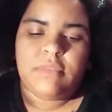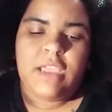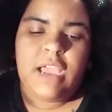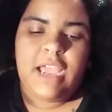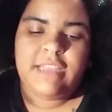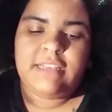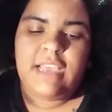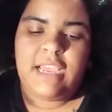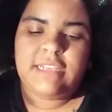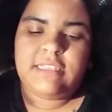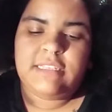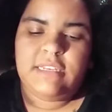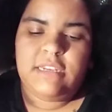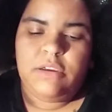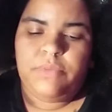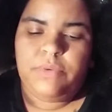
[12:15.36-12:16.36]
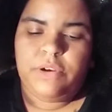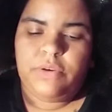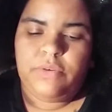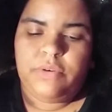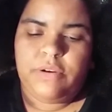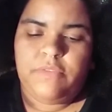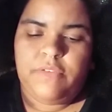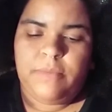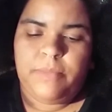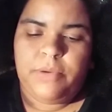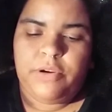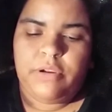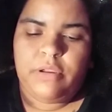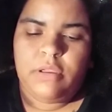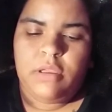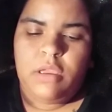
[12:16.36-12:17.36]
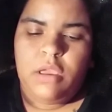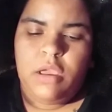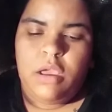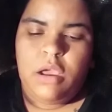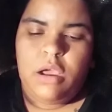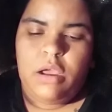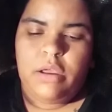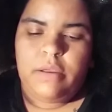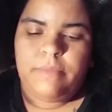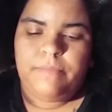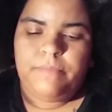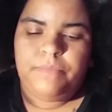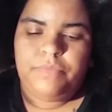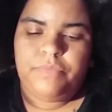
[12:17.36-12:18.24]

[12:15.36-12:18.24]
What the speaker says: I still would order from her. And